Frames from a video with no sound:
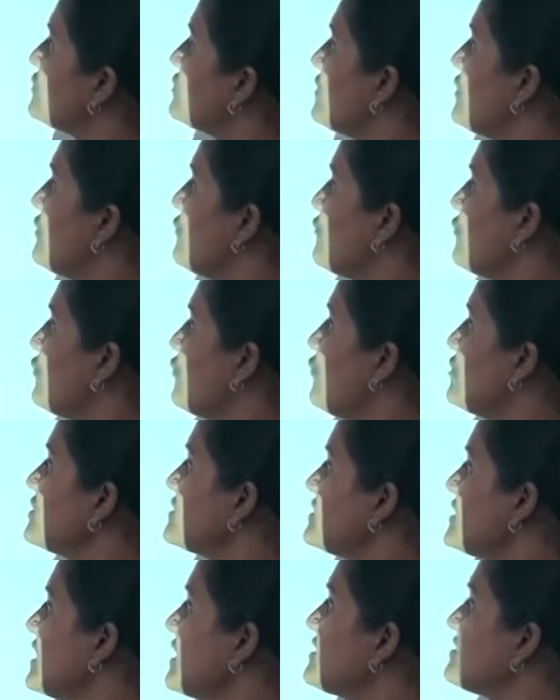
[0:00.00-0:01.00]
2, 3, 4,
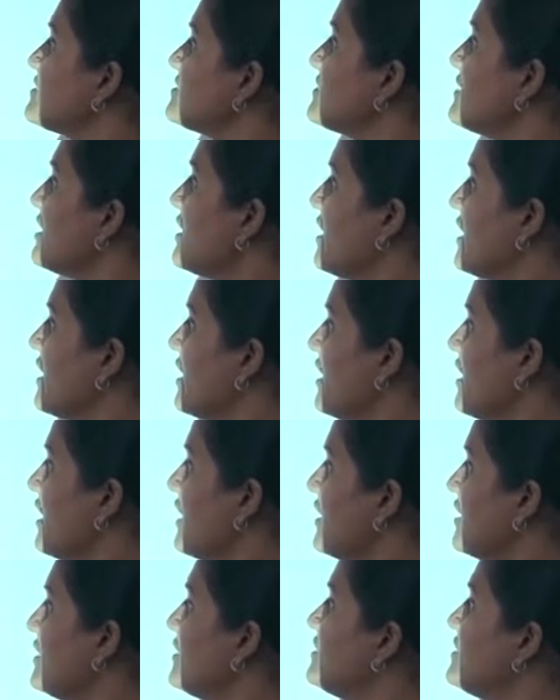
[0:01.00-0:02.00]
6,
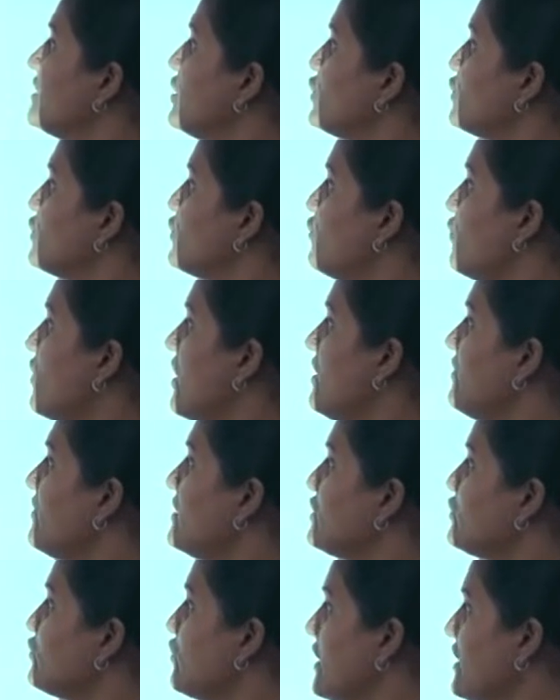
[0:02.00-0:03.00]
8, 12
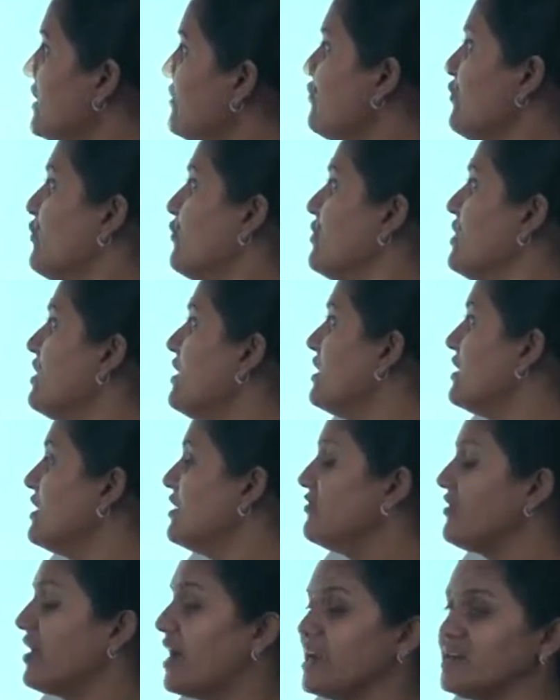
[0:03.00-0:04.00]
and 24
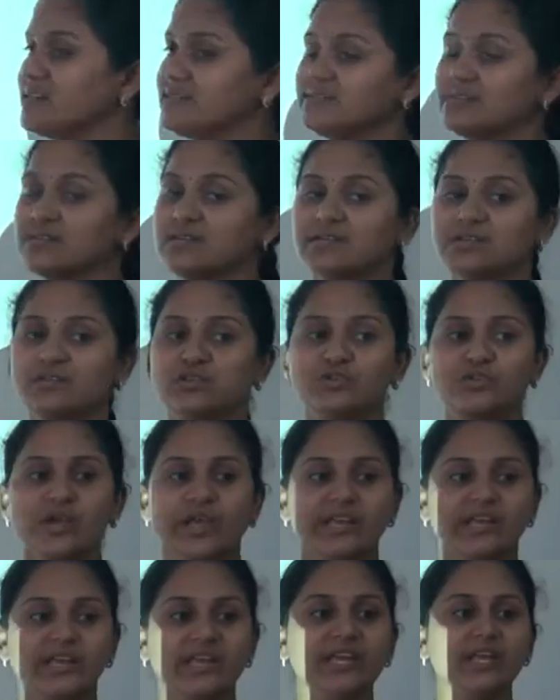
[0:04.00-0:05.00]
divides
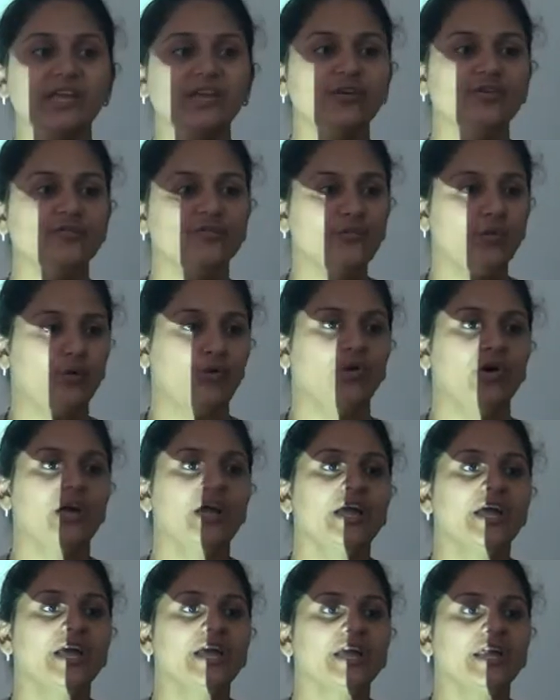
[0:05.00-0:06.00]

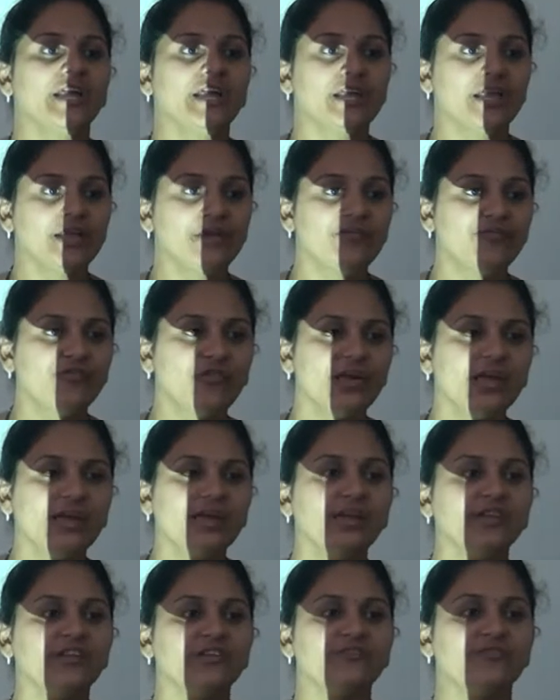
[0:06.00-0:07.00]
24. If
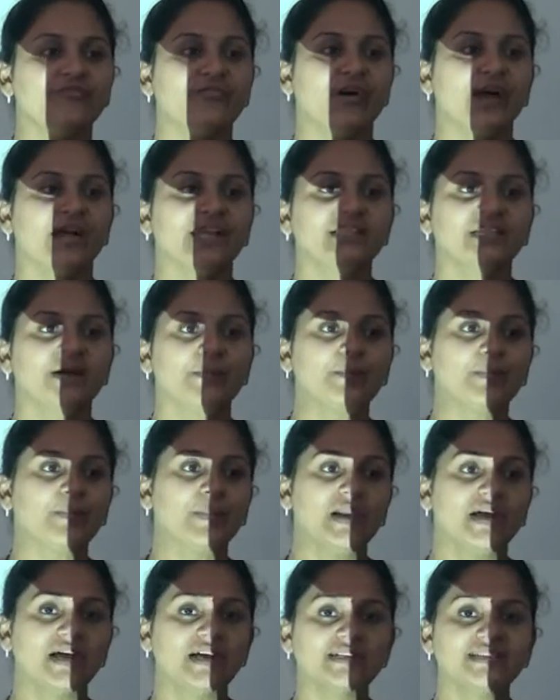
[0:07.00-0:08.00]
we define the
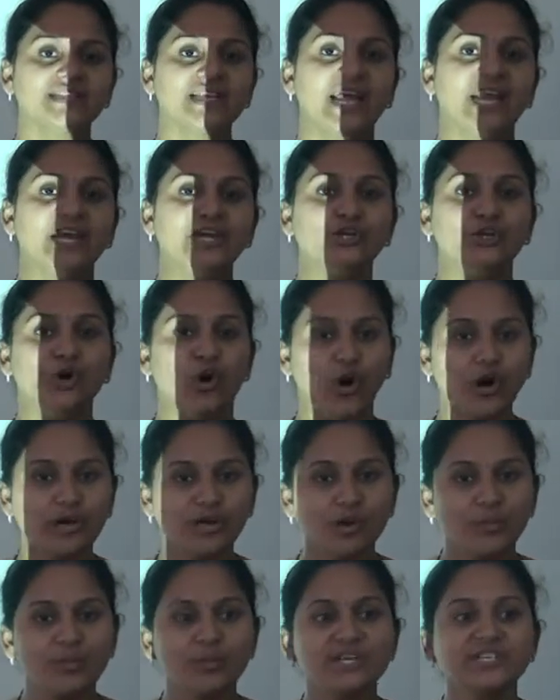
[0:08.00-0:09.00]
plus and dot
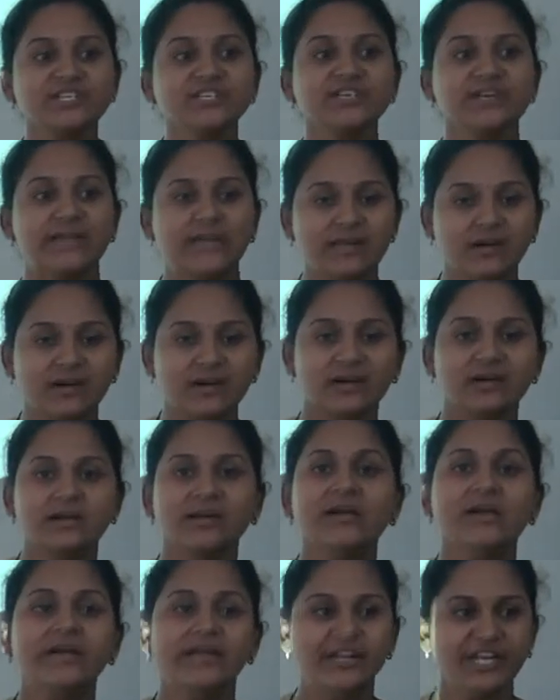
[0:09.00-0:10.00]
operation here
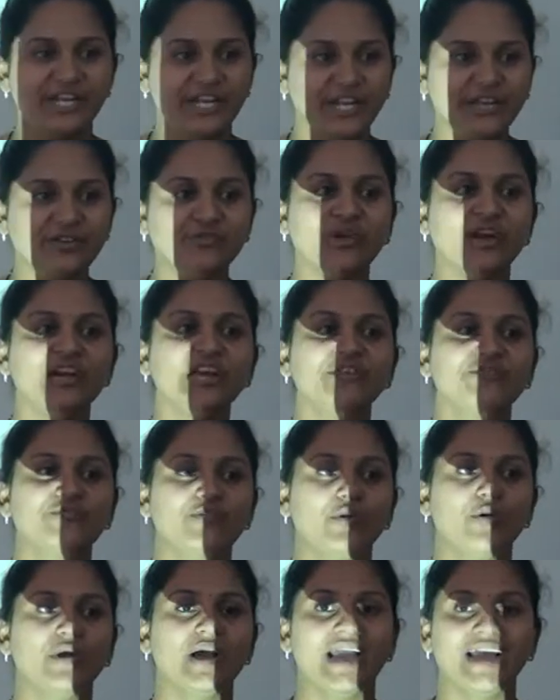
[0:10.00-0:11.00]
in
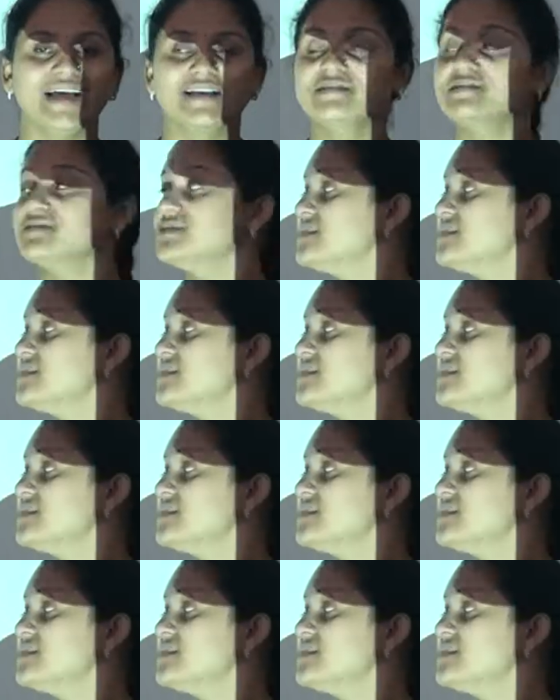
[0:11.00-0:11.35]
D24 as